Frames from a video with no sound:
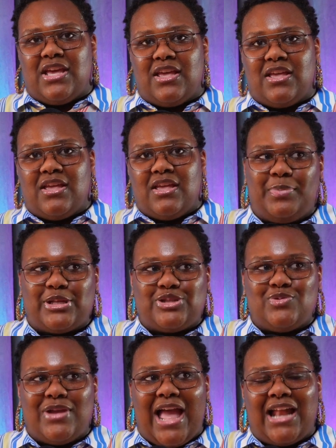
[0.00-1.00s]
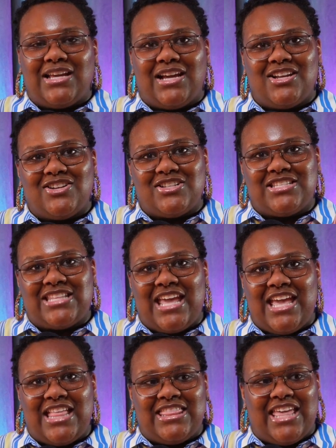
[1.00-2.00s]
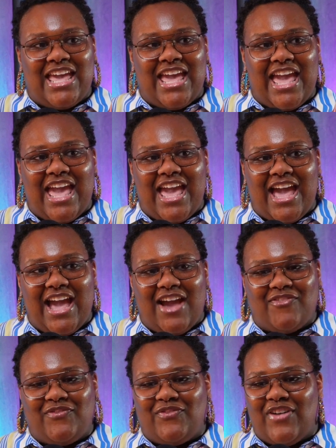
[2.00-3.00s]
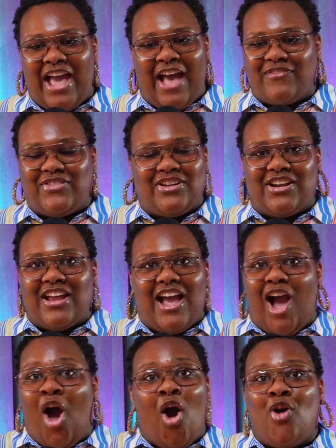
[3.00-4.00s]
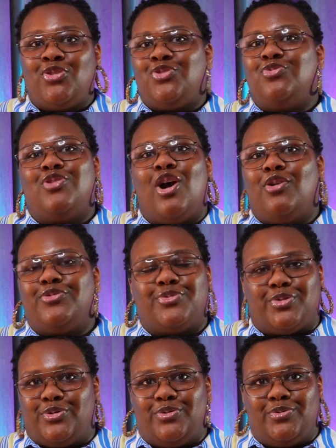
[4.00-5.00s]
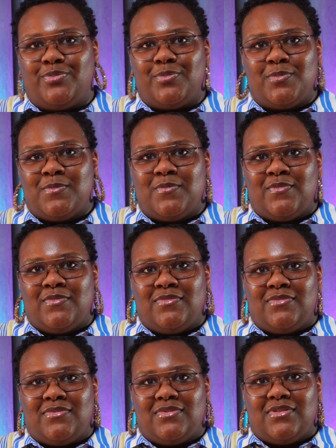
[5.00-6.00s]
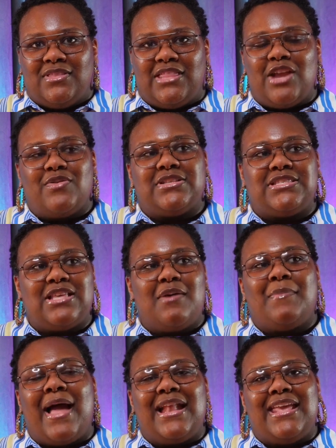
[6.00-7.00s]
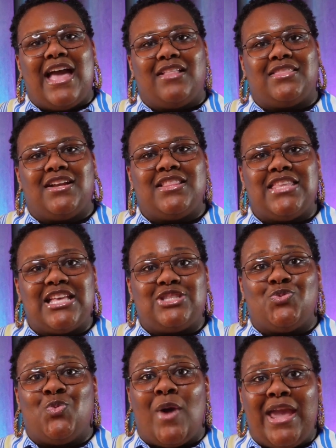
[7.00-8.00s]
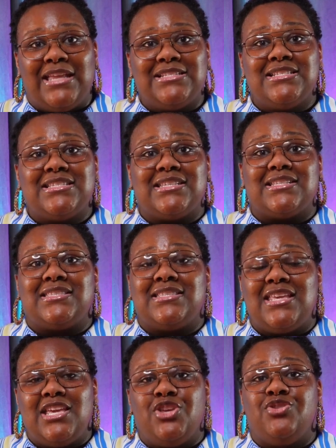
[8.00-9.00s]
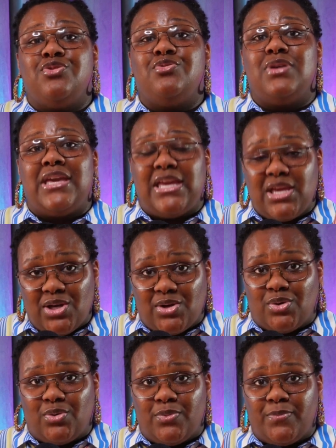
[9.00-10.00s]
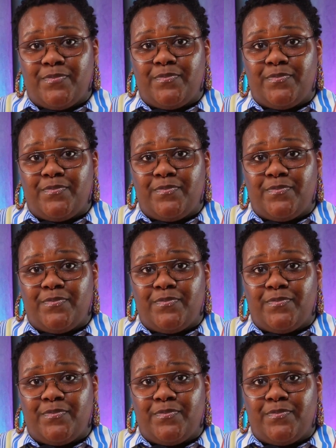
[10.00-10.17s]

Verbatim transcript: that. But you gotta understand that after all you go through, there is somebody out there that's waiting to see you heal